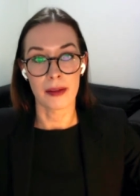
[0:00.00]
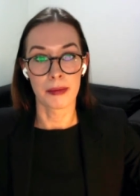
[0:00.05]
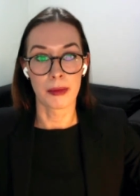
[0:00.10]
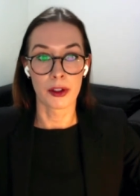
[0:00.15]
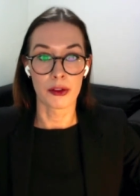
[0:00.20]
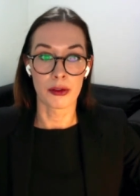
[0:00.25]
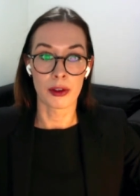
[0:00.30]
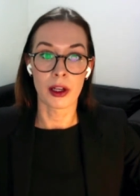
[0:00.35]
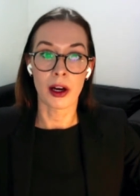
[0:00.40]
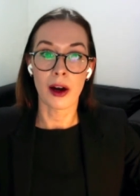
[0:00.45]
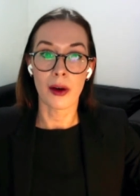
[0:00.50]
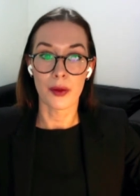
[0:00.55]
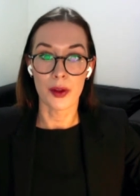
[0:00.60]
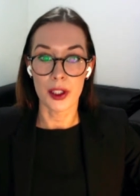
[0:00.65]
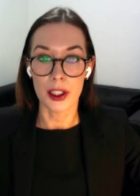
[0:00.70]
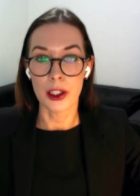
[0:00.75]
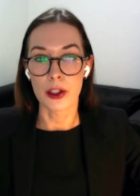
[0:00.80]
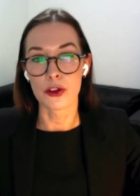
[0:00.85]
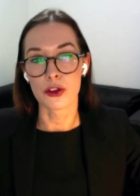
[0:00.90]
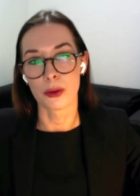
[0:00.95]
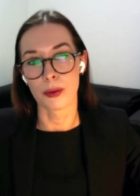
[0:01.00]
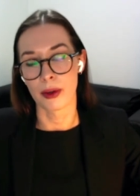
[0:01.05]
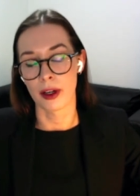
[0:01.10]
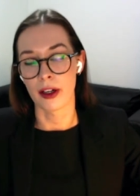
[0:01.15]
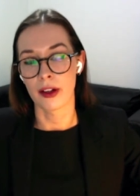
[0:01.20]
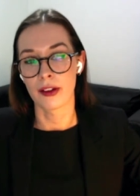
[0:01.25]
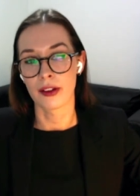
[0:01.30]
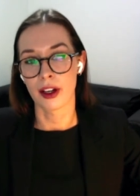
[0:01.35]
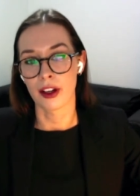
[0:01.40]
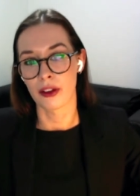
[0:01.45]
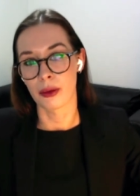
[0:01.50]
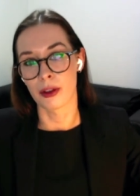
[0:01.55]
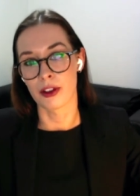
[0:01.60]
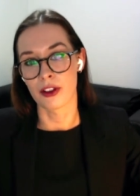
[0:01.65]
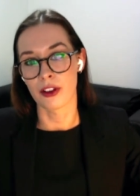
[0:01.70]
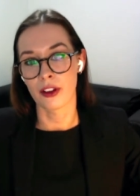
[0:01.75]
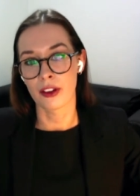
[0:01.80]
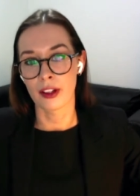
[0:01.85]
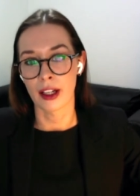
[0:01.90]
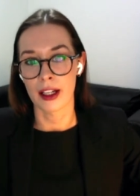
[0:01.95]
must rely on the usual process which
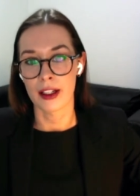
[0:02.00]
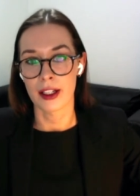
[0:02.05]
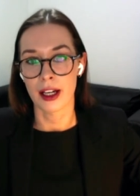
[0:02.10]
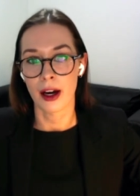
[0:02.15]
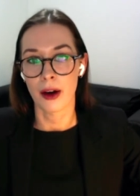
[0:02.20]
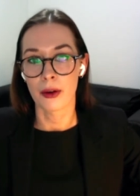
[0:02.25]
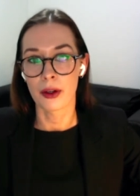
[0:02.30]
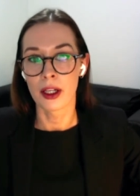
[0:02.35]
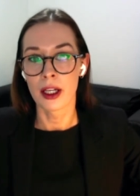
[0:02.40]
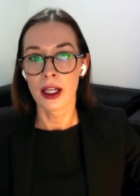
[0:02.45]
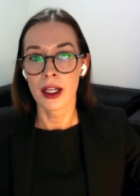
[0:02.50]
is set down